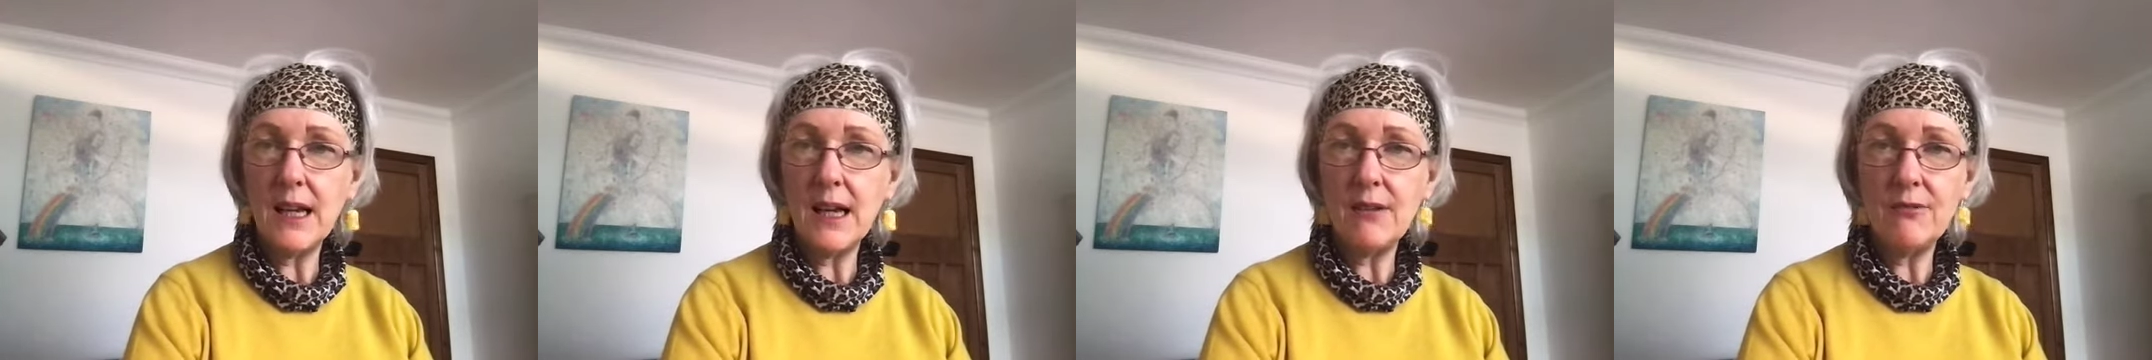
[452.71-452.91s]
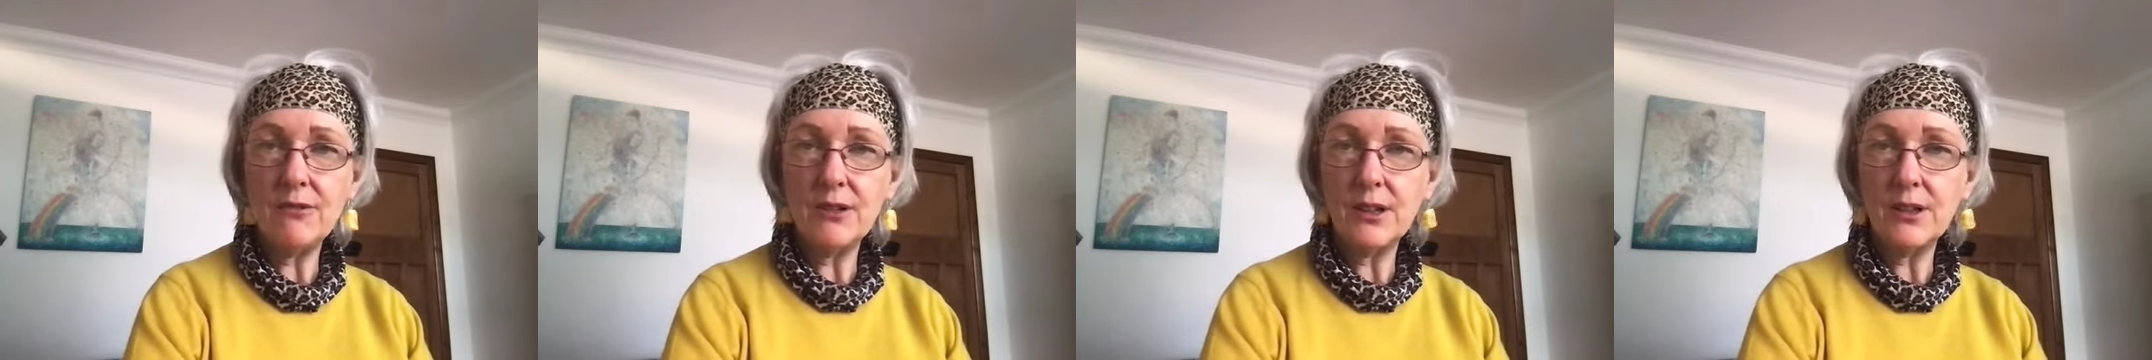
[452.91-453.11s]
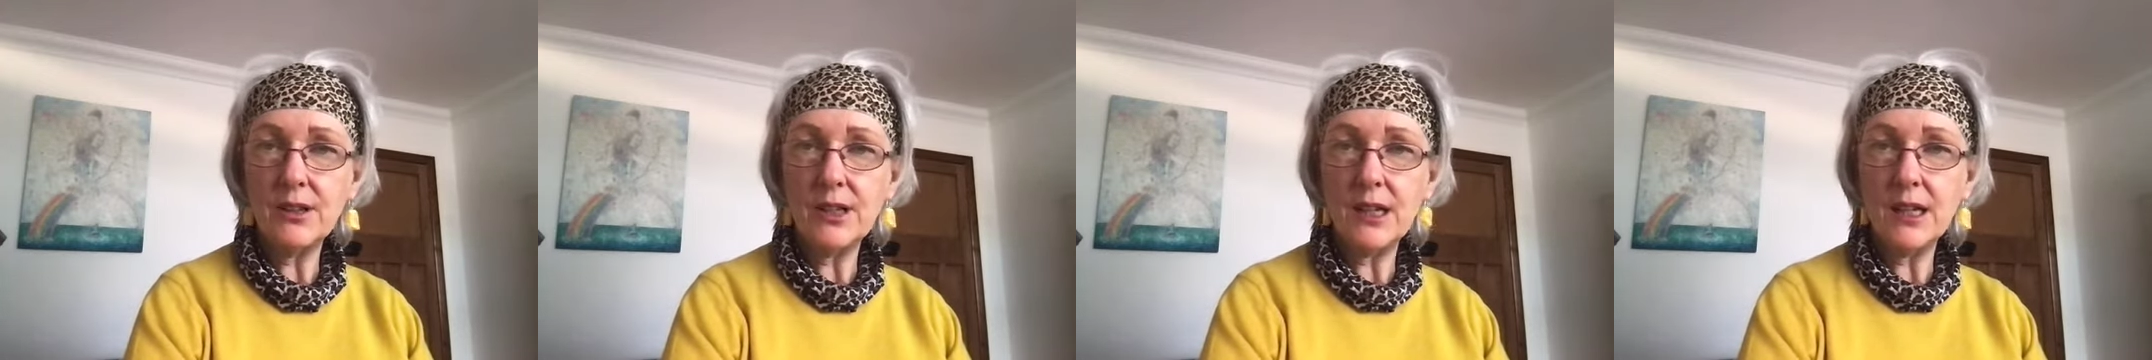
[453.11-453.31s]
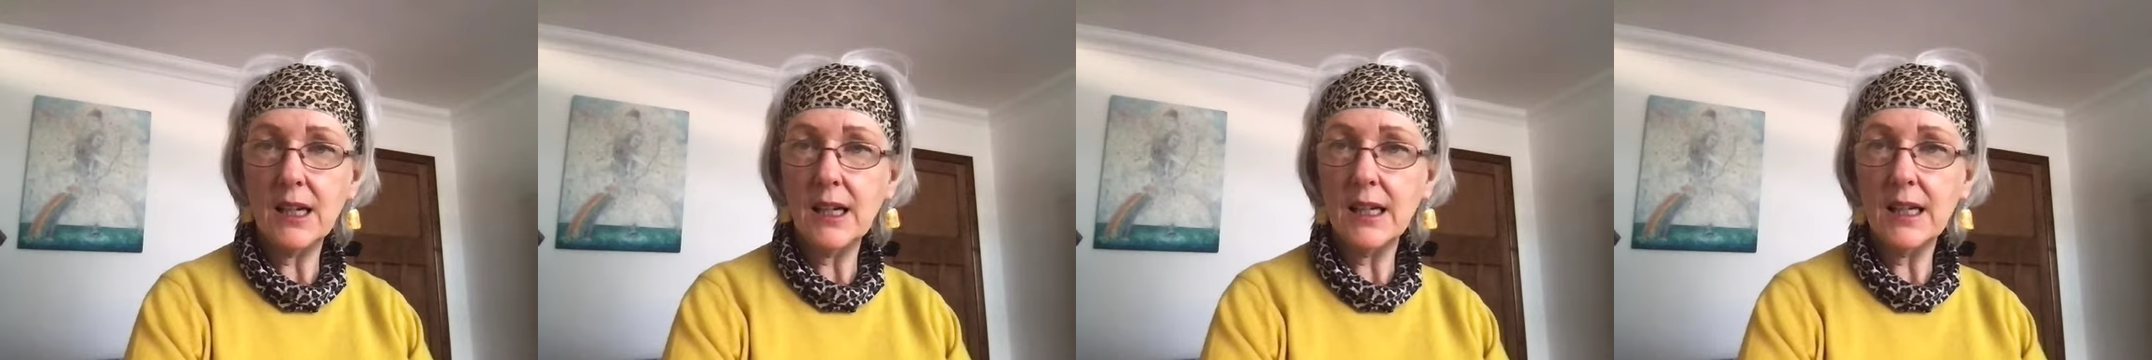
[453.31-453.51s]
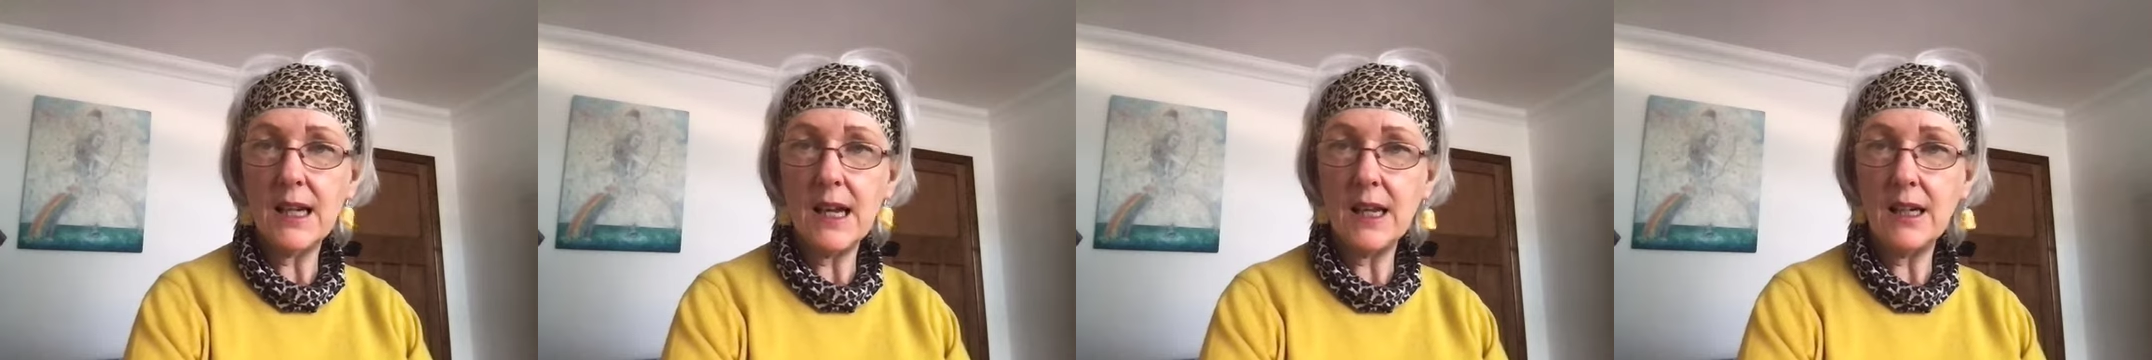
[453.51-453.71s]
everything
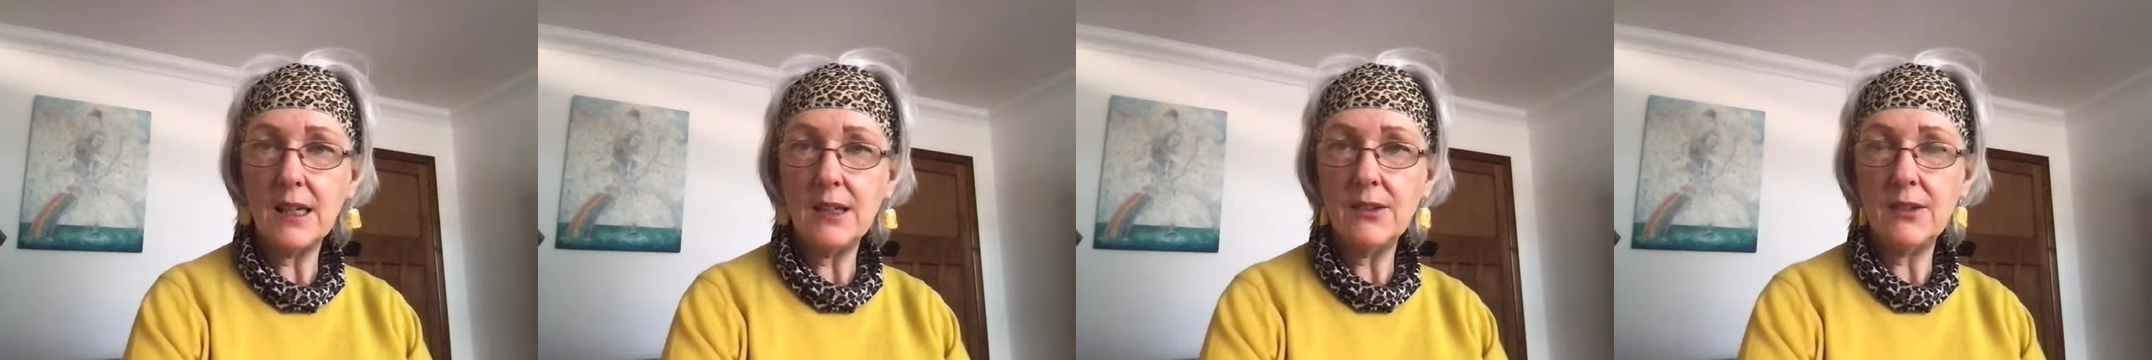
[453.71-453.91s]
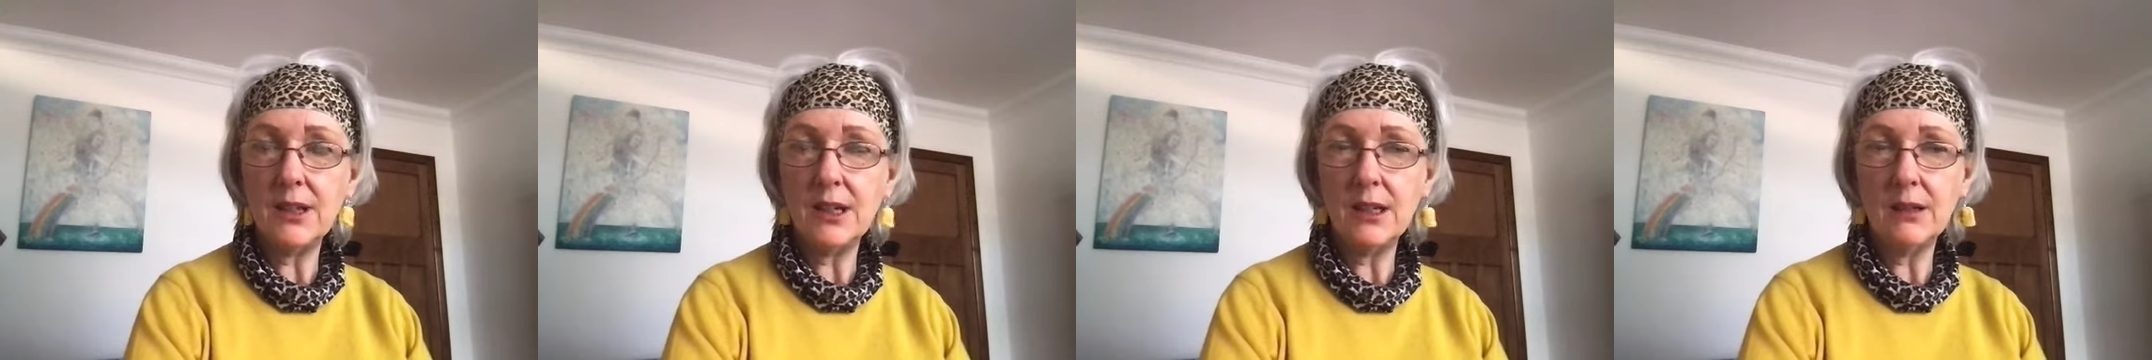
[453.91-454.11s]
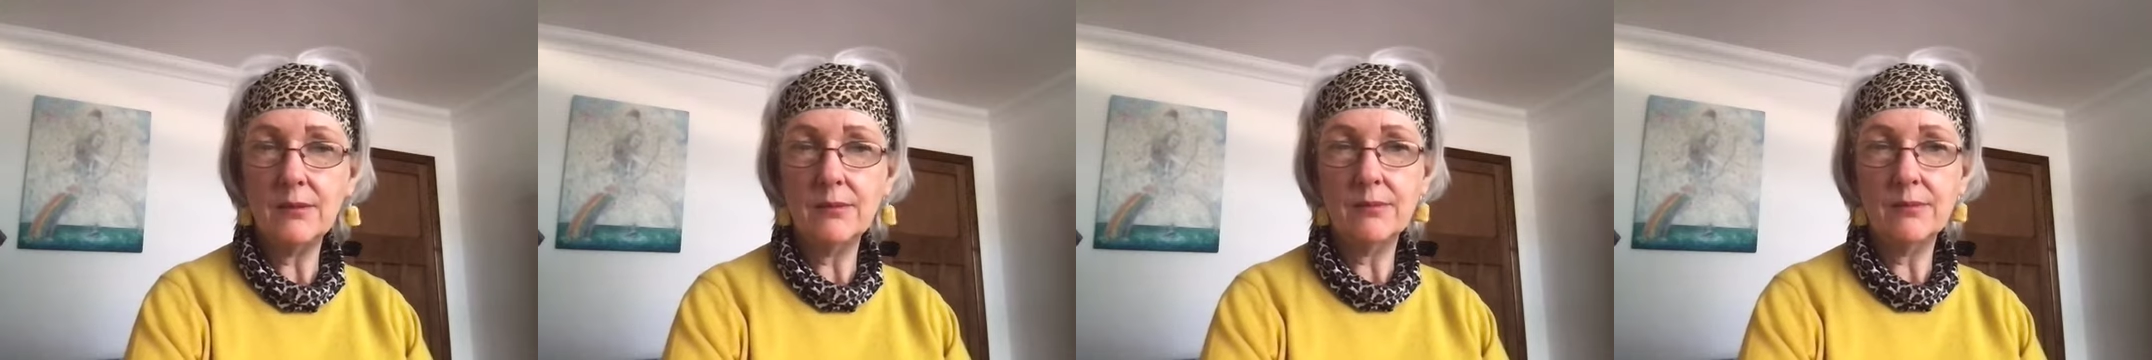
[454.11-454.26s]
and anything.